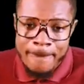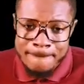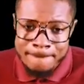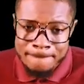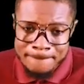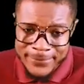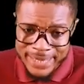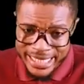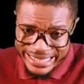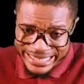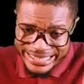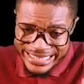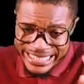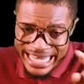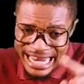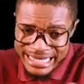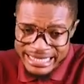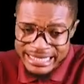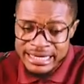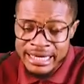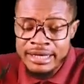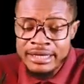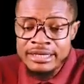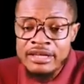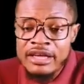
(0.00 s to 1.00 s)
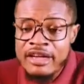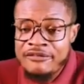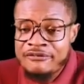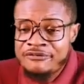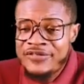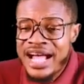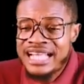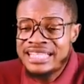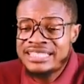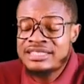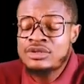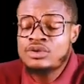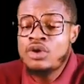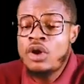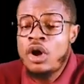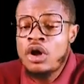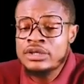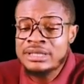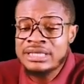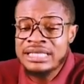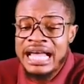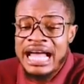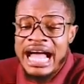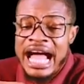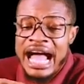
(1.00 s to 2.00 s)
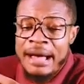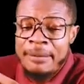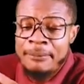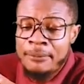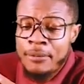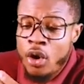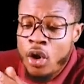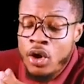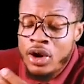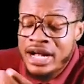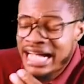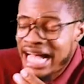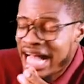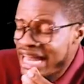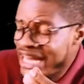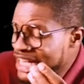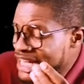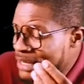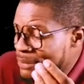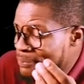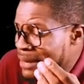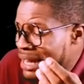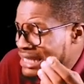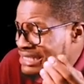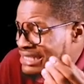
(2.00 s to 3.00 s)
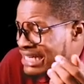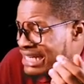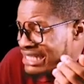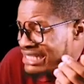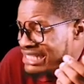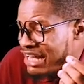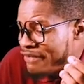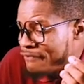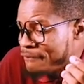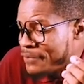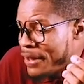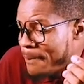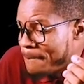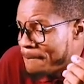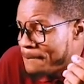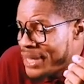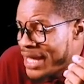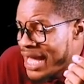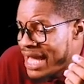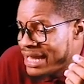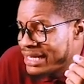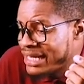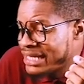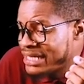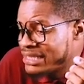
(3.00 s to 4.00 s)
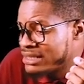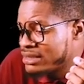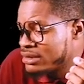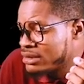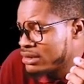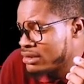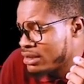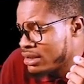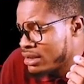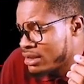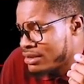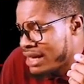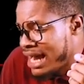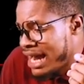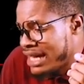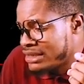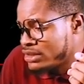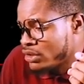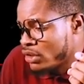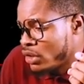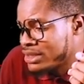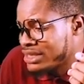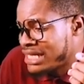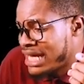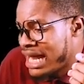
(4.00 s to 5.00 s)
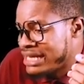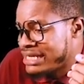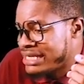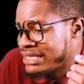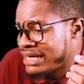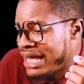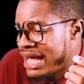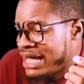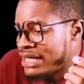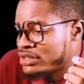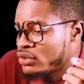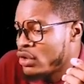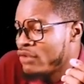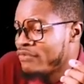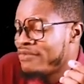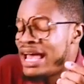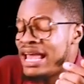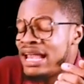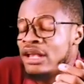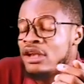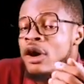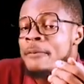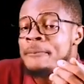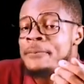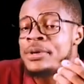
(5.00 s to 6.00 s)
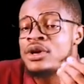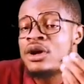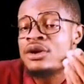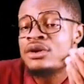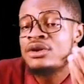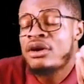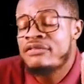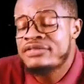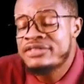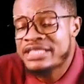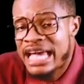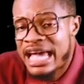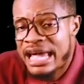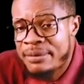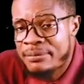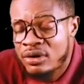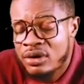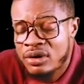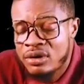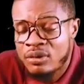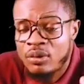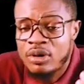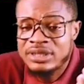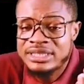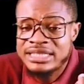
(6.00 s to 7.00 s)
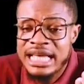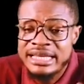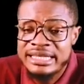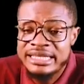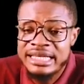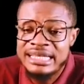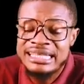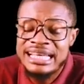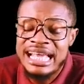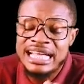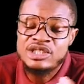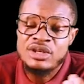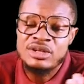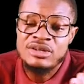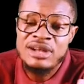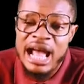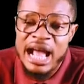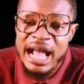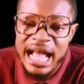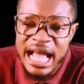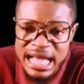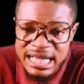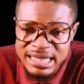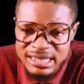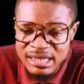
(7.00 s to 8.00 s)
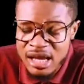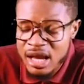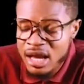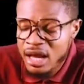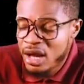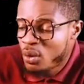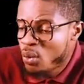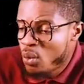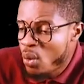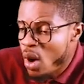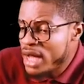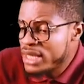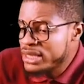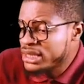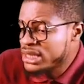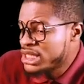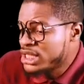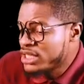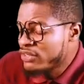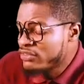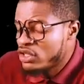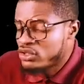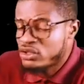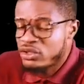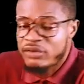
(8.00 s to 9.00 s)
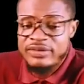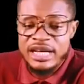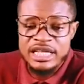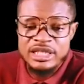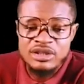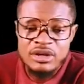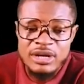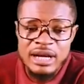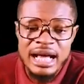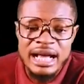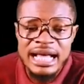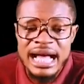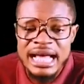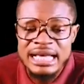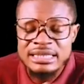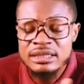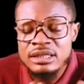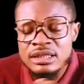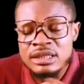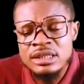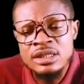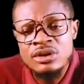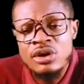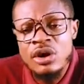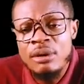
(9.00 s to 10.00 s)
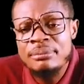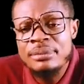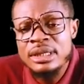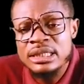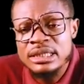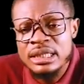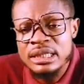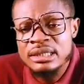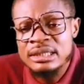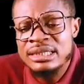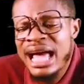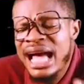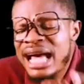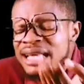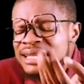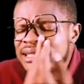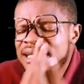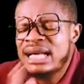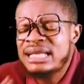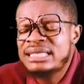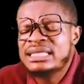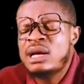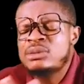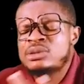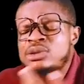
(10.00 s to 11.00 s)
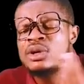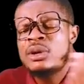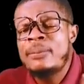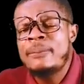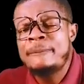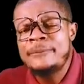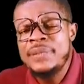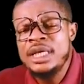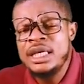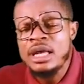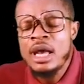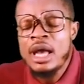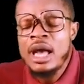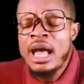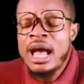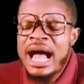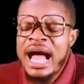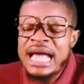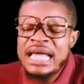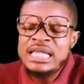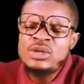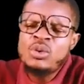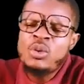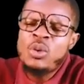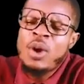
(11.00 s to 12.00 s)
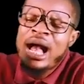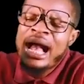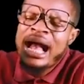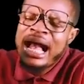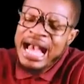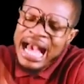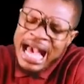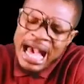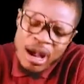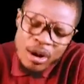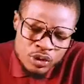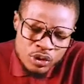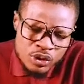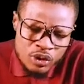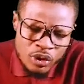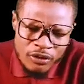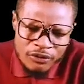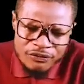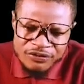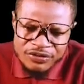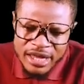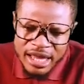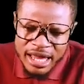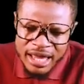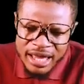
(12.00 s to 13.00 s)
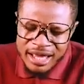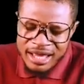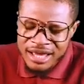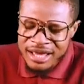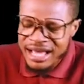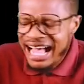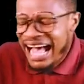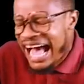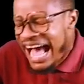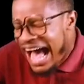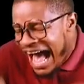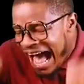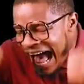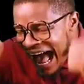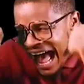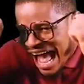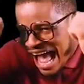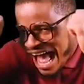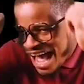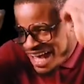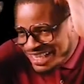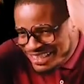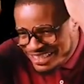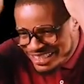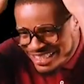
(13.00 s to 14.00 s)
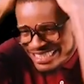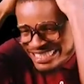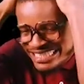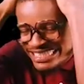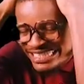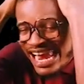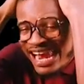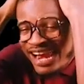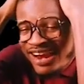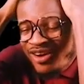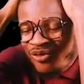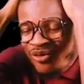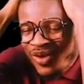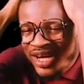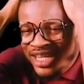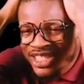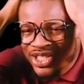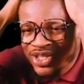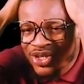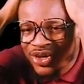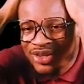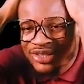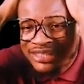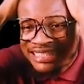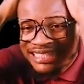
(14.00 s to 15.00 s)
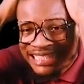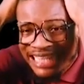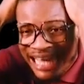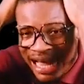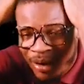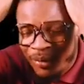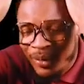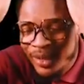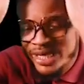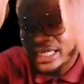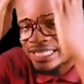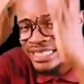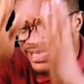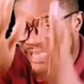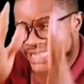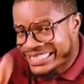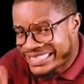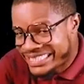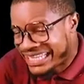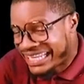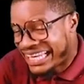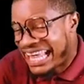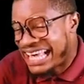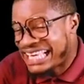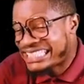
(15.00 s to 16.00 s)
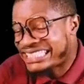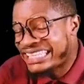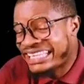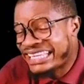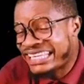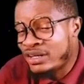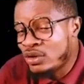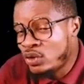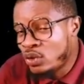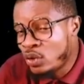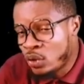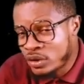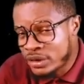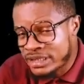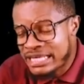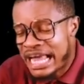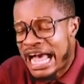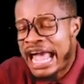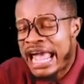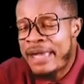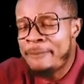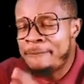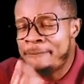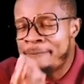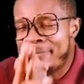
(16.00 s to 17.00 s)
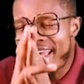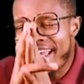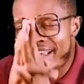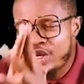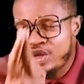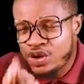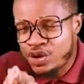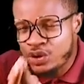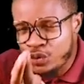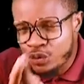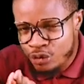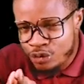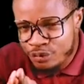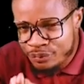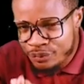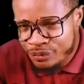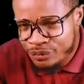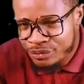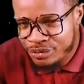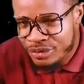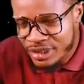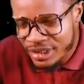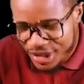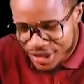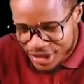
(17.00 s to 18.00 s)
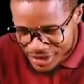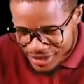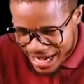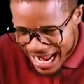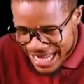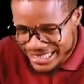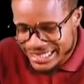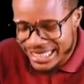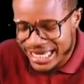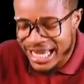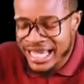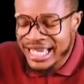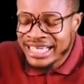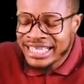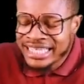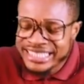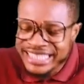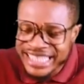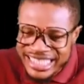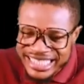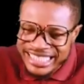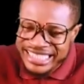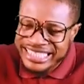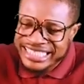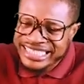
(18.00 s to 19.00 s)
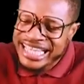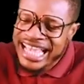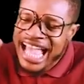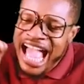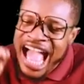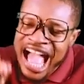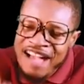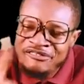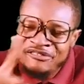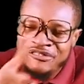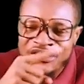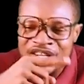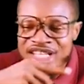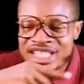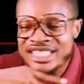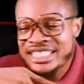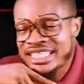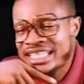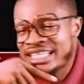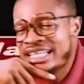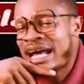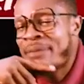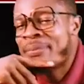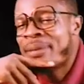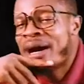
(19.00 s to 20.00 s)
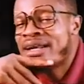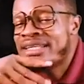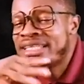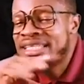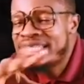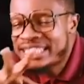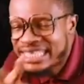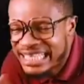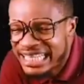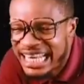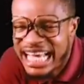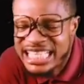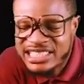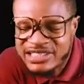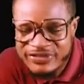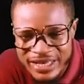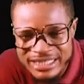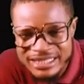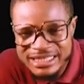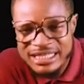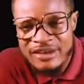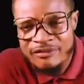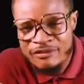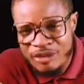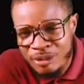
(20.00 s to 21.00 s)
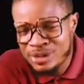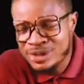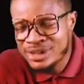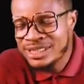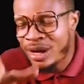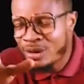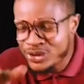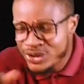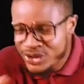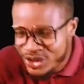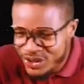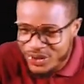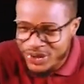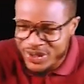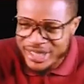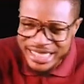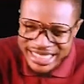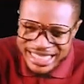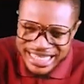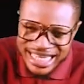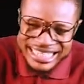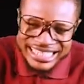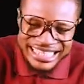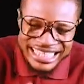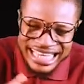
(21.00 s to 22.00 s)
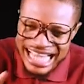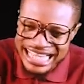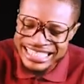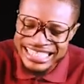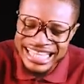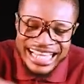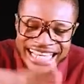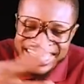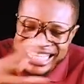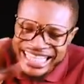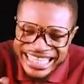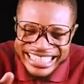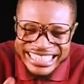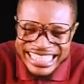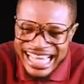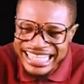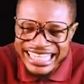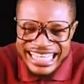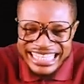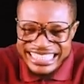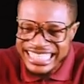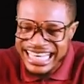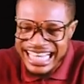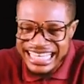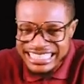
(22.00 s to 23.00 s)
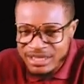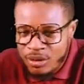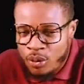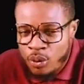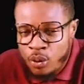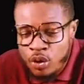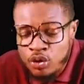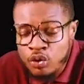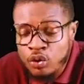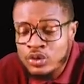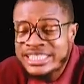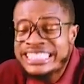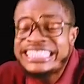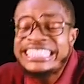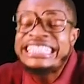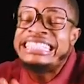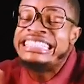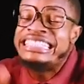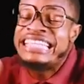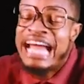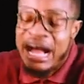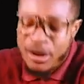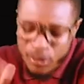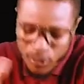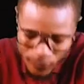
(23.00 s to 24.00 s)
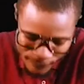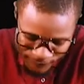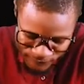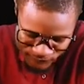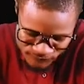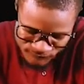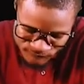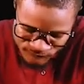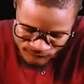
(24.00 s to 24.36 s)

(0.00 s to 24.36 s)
Methane, in fact, those are organic matter that have been buried right under the earth over a long period of time. What are they? Natural gas. What is the chief source of natural gas? Is it not methane? That's the answer, option B. And you are out of there. 10 questions down in this class alone. I beg you, right? This is everything about this class. First and foremost, I'll see you in the next class. In that next class, we're going to sit down.